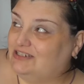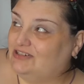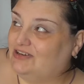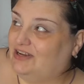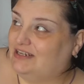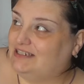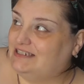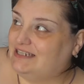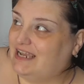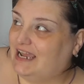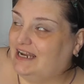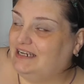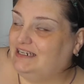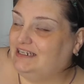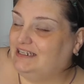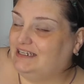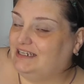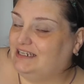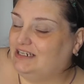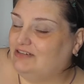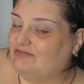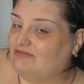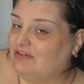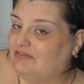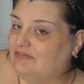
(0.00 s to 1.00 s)
Titanic
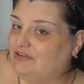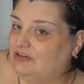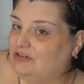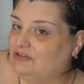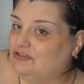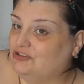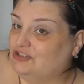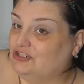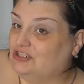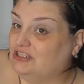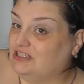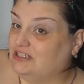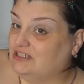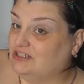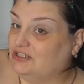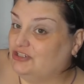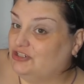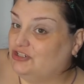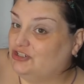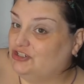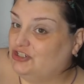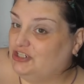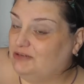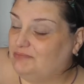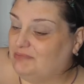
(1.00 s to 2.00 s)
in Revolution is a
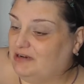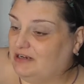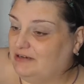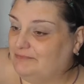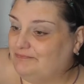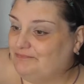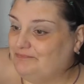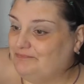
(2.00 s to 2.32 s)
shimmer.